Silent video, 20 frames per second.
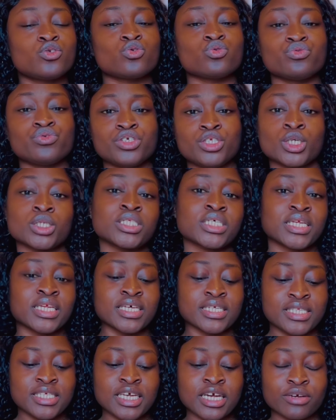to read your
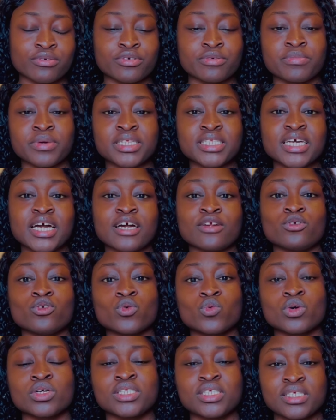tenancy agreement and know
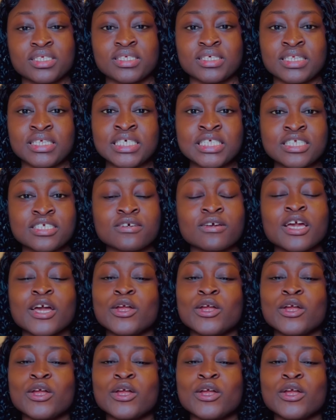what is in it,